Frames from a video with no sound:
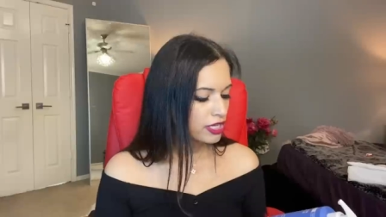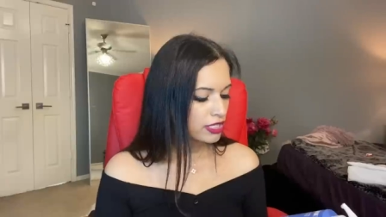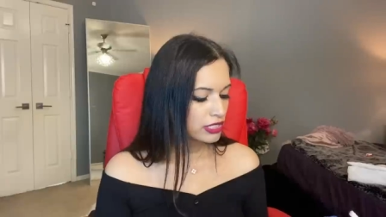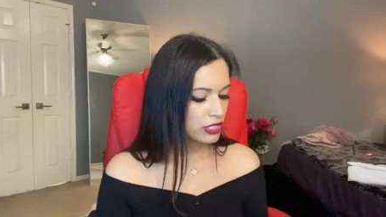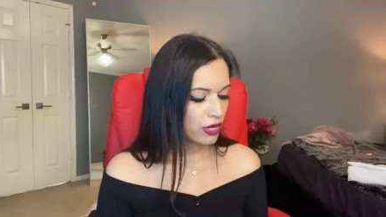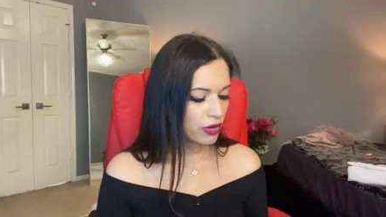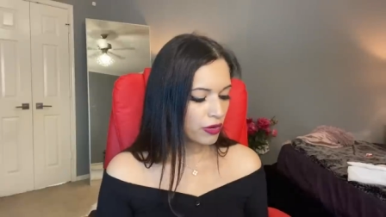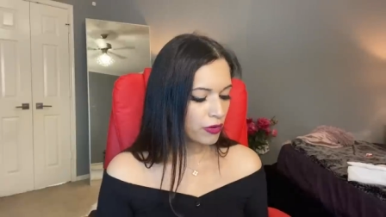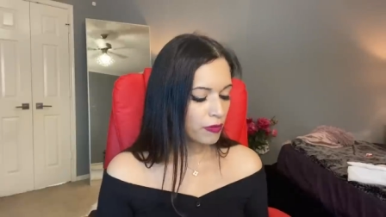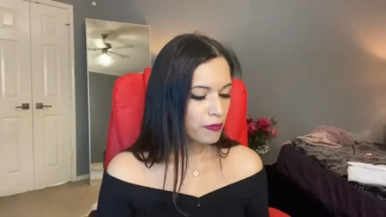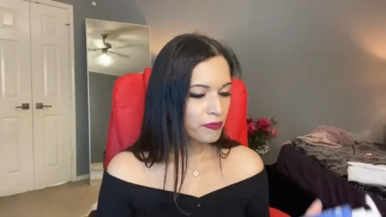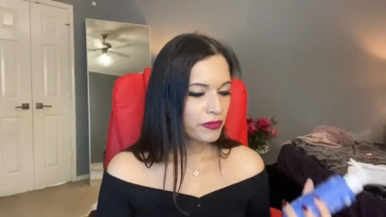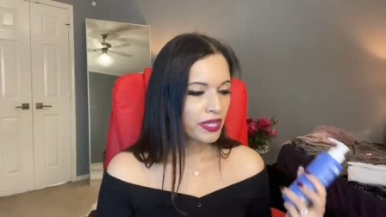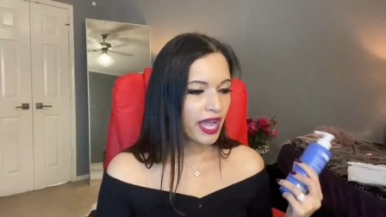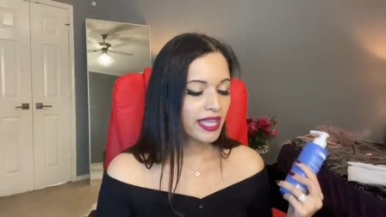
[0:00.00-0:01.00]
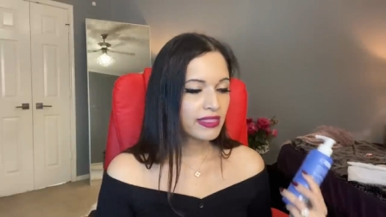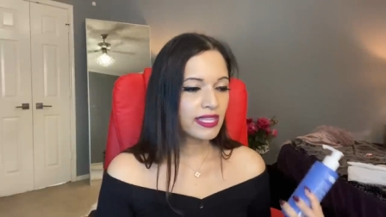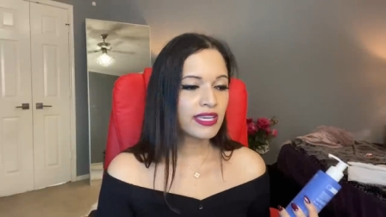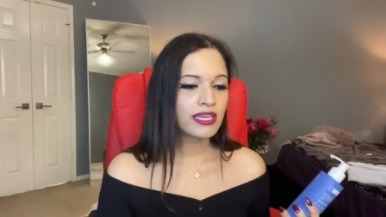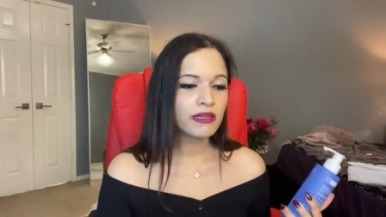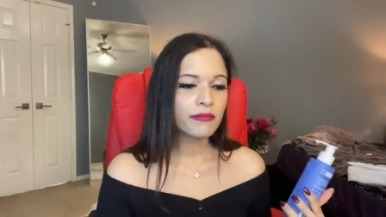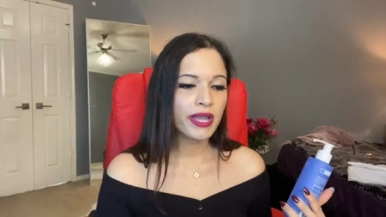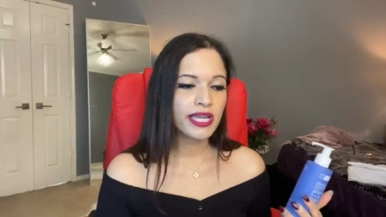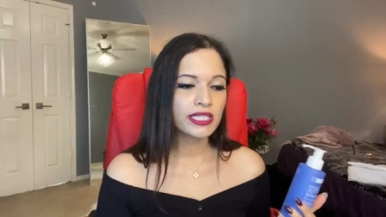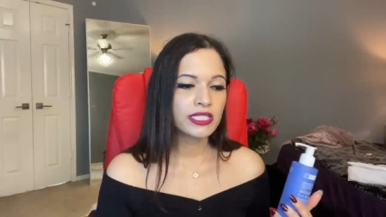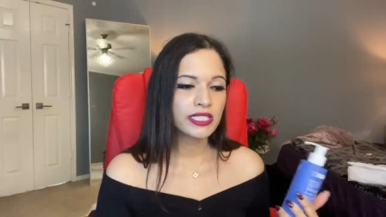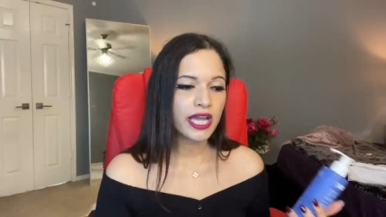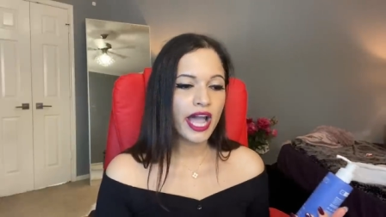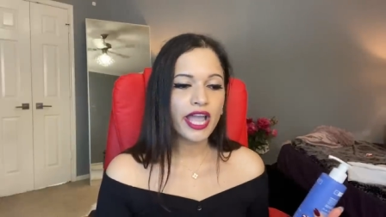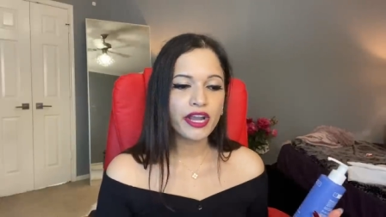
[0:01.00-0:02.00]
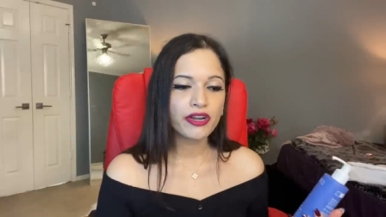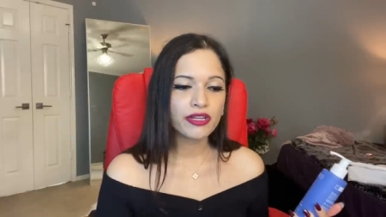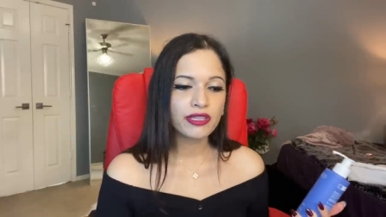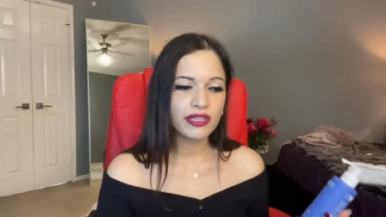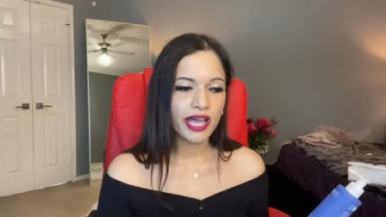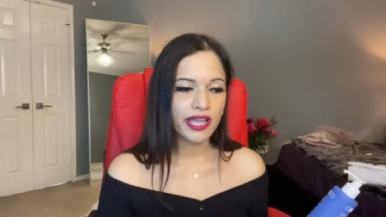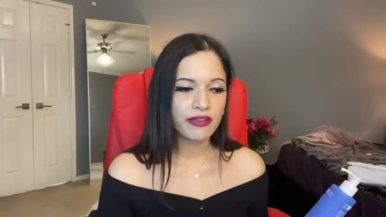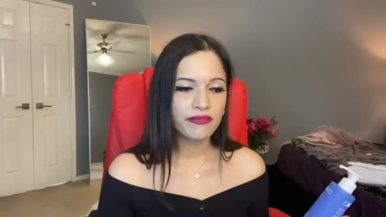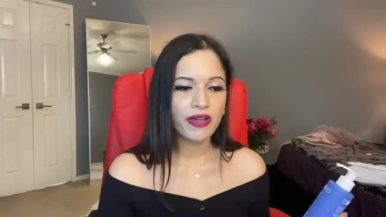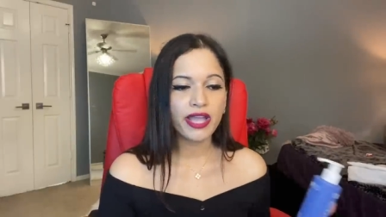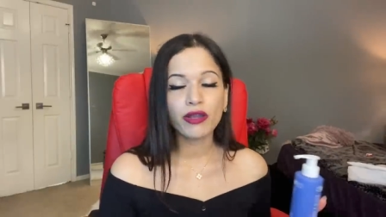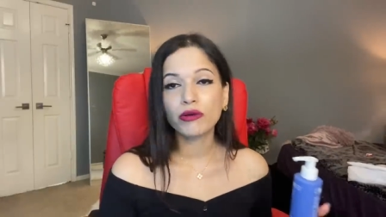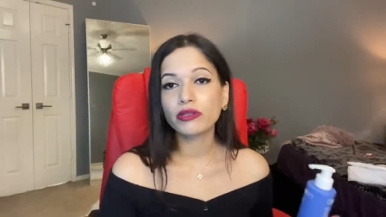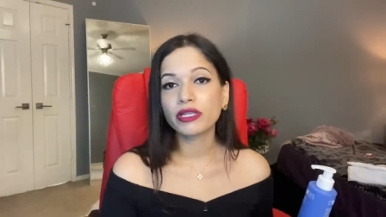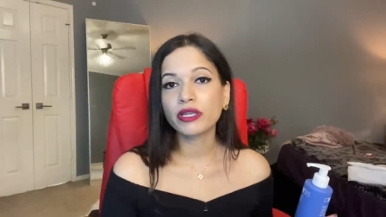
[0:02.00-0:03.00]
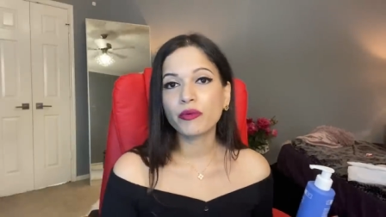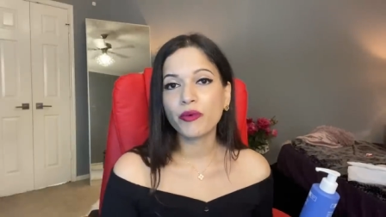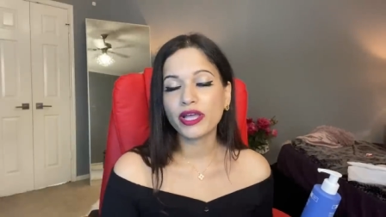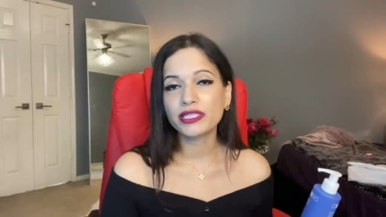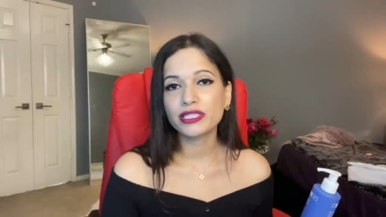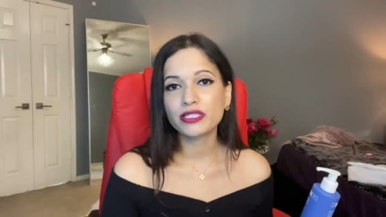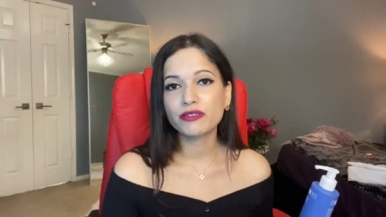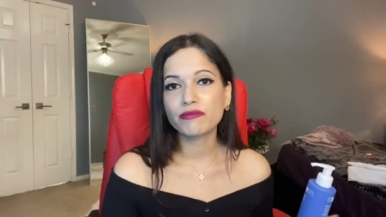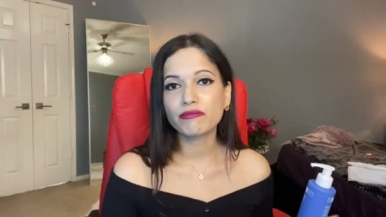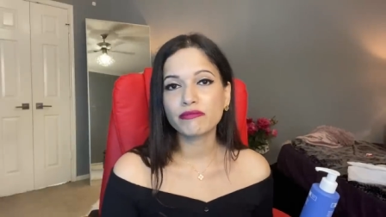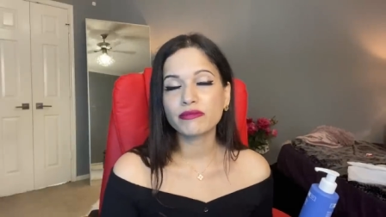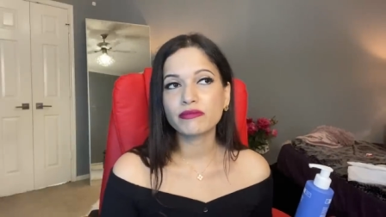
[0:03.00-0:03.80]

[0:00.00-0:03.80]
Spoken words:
So I think in my entire life I only went to